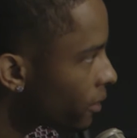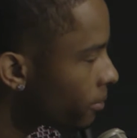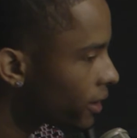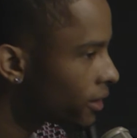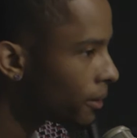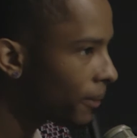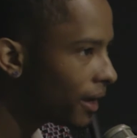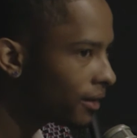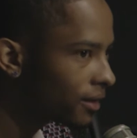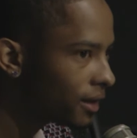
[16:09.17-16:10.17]
But the
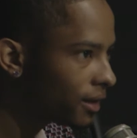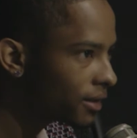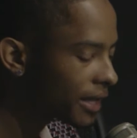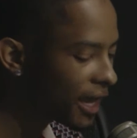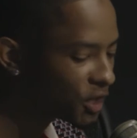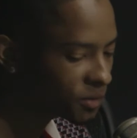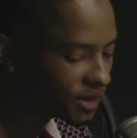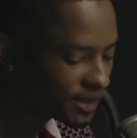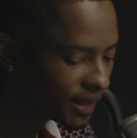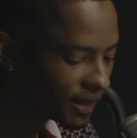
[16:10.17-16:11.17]
main thing is actually
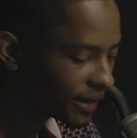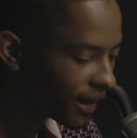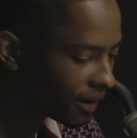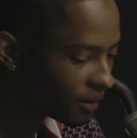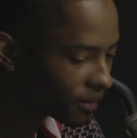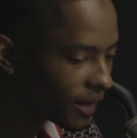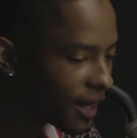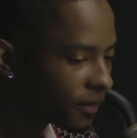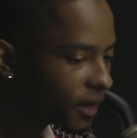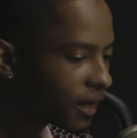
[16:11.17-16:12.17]
sitting down and
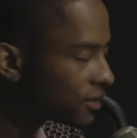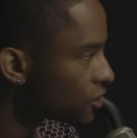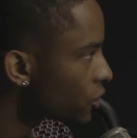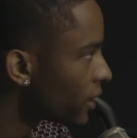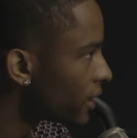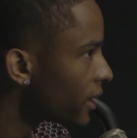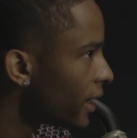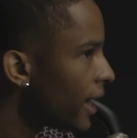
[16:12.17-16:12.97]
having concentrated